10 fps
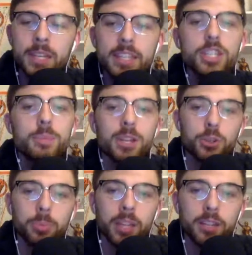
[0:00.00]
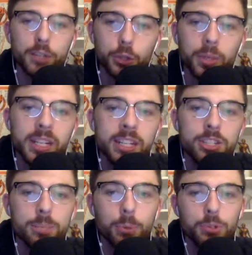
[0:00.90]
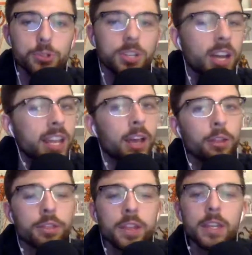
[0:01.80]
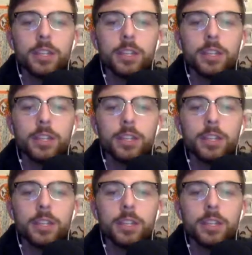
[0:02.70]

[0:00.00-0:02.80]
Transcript: This special blend of ingredients supports your gut health,